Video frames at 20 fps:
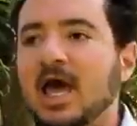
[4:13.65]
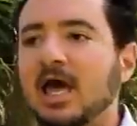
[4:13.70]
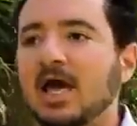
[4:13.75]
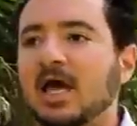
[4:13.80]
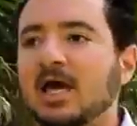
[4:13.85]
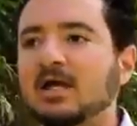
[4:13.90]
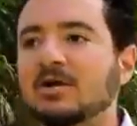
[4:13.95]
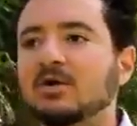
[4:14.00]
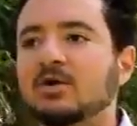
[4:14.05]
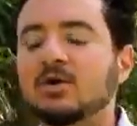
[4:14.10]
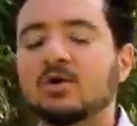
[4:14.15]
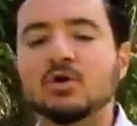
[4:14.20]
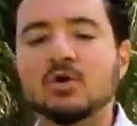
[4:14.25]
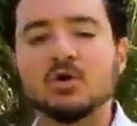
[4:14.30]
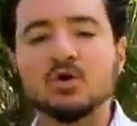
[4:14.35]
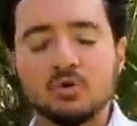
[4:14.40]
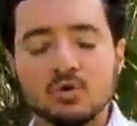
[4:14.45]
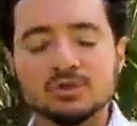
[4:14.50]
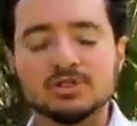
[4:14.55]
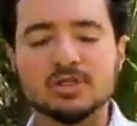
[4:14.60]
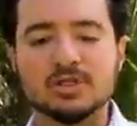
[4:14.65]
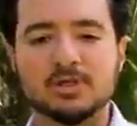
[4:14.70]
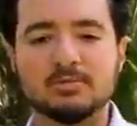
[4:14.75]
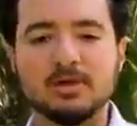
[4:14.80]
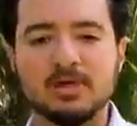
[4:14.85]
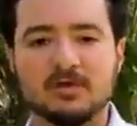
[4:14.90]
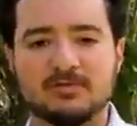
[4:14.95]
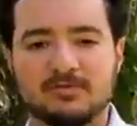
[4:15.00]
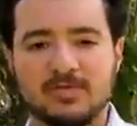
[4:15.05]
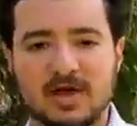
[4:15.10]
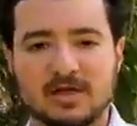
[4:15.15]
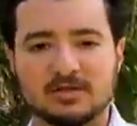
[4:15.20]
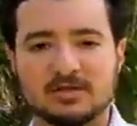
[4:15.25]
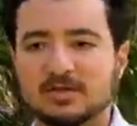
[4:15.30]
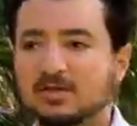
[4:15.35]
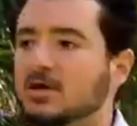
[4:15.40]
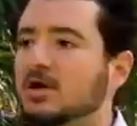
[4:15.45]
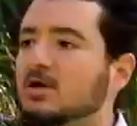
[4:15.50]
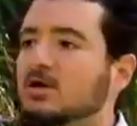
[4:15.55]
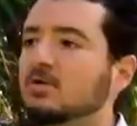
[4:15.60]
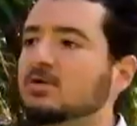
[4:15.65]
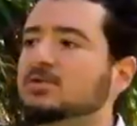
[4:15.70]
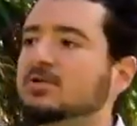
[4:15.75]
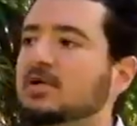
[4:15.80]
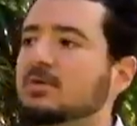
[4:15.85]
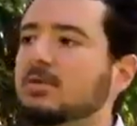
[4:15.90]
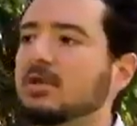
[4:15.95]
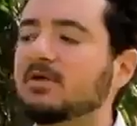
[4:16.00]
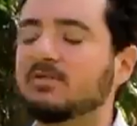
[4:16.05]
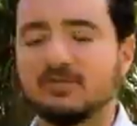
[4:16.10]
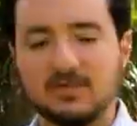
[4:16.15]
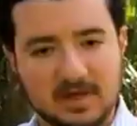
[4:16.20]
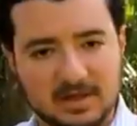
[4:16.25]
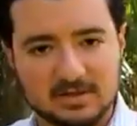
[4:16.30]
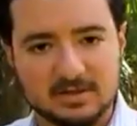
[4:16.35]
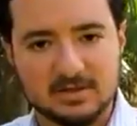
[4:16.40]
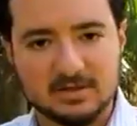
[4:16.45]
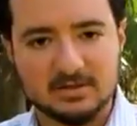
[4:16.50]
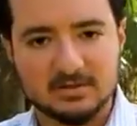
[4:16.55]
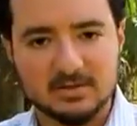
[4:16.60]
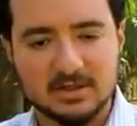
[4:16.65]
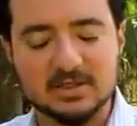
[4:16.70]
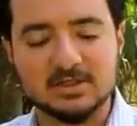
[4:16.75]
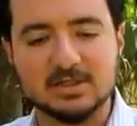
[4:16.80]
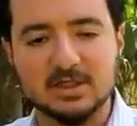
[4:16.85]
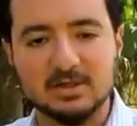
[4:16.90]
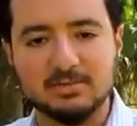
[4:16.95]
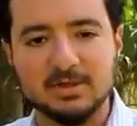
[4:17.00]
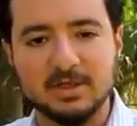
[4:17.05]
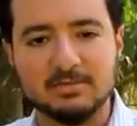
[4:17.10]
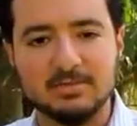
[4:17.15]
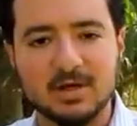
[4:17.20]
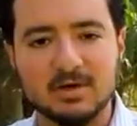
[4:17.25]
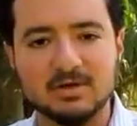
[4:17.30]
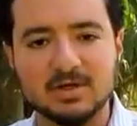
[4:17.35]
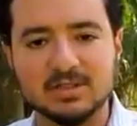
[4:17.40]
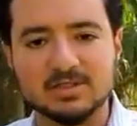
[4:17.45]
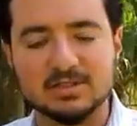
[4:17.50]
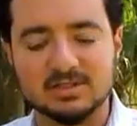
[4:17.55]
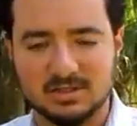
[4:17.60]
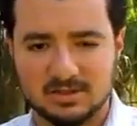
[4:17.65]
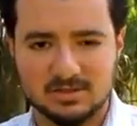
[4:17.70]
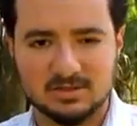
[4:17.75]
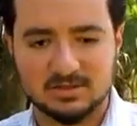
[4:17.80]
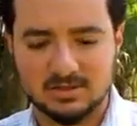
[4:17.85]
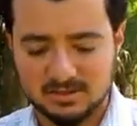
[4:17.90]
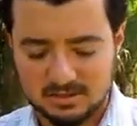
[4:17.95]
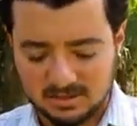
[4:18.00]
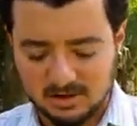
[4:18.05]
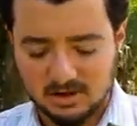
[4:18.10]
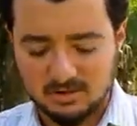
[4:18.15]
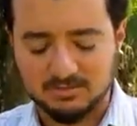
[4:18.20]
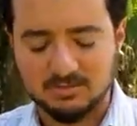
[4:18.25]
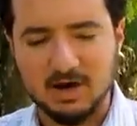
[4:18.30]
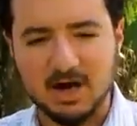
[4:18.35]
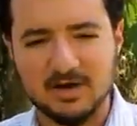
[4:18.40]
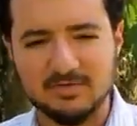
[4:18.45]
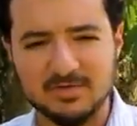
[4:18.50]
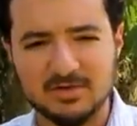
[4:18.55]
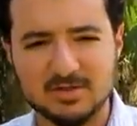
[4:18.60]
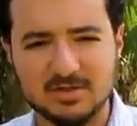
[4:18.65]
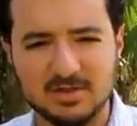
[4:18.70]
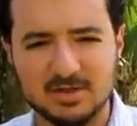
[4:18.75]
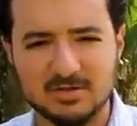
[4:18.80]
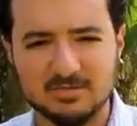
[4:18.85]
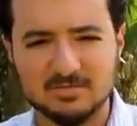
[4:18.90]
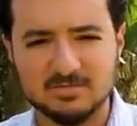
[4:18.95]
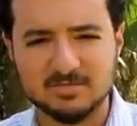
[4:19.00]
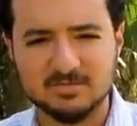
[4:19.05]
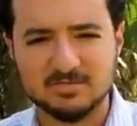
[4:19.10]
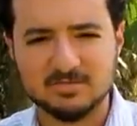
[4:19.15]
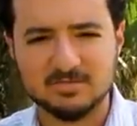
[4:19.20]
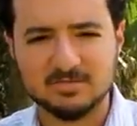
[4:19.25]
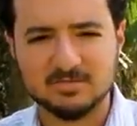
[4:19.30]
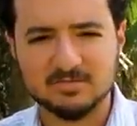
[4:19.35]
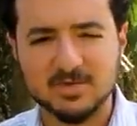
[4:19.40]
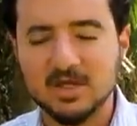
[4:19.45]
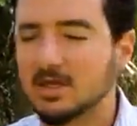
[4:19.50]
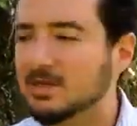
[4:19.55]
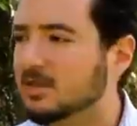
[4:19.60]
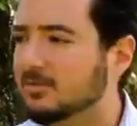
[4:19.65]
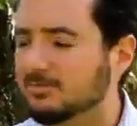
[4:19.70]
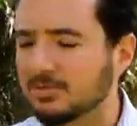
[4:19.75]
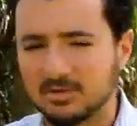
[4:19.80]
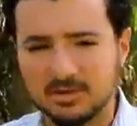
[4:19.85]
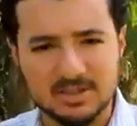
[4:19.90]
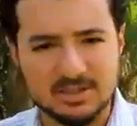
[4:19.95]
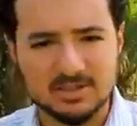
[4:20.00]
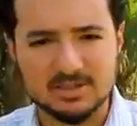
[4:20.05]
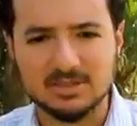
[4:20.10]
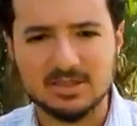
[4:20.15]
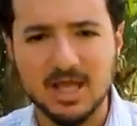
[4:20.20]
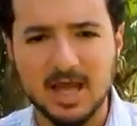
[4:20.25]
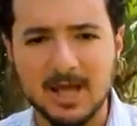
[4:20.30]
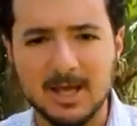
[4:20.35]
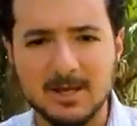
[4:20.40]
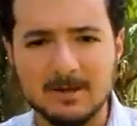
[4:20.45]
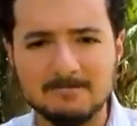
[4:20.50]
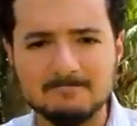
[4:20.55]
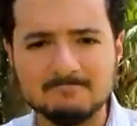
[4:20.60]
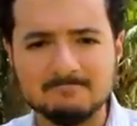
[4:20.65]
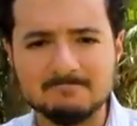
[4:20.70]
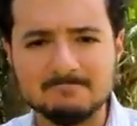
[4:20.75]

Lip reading: And who is going to be affected? Who is going to be affected? It's going to be American citizens, our privacy, the police state.